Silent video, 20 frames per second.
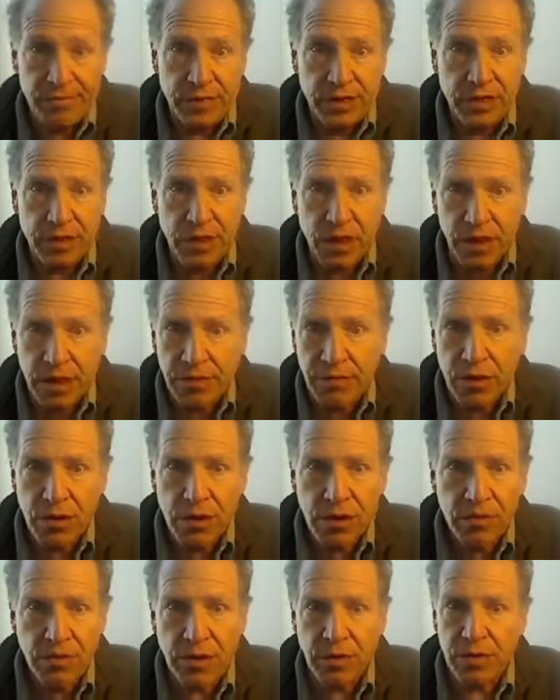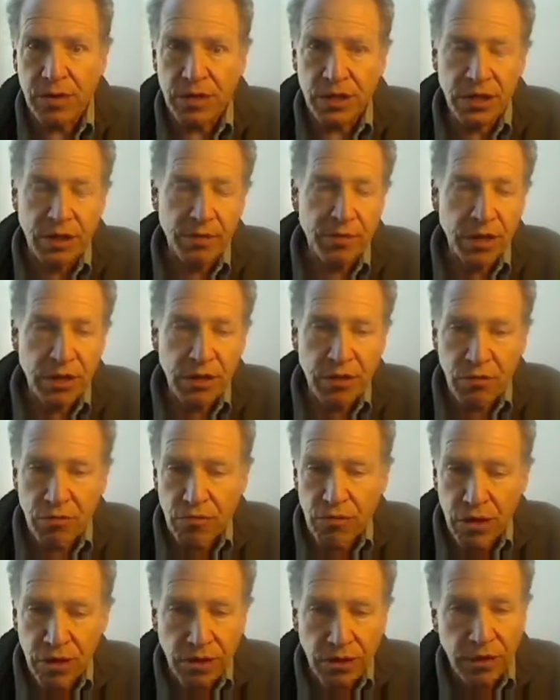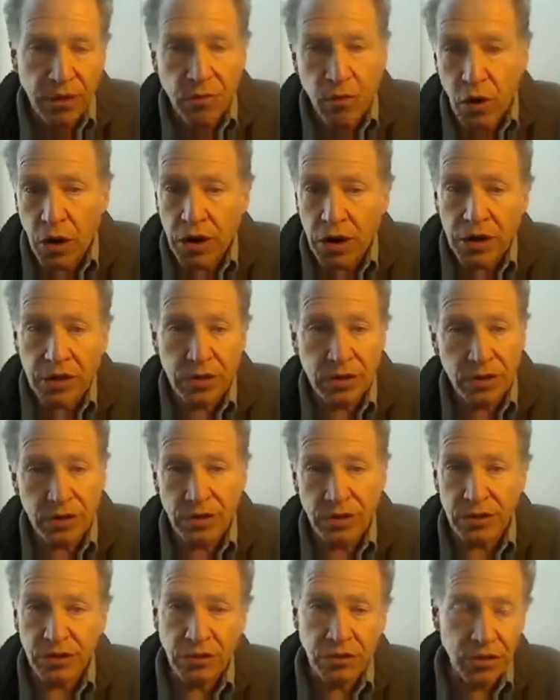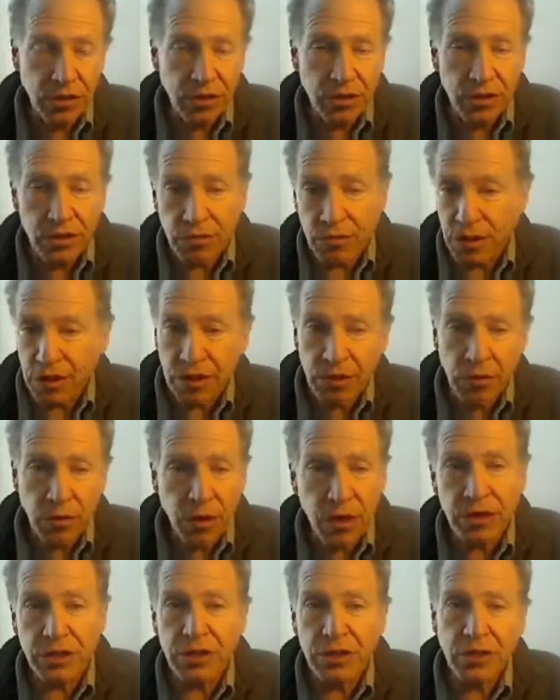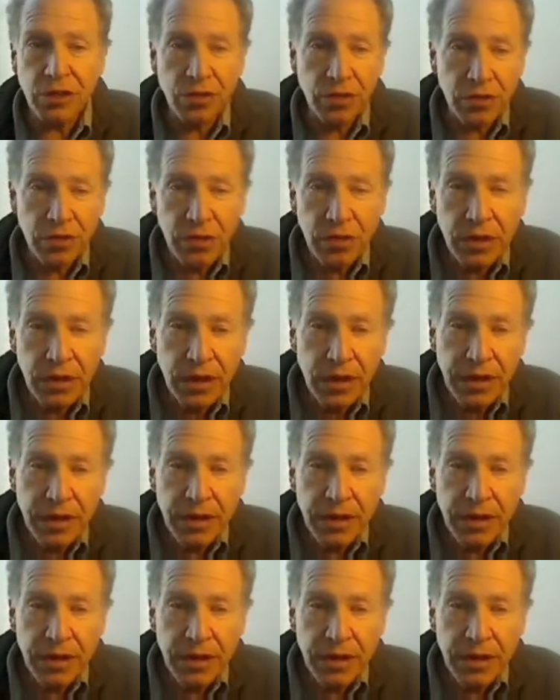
study more when it was something you really wanted to learn or really wanted to do?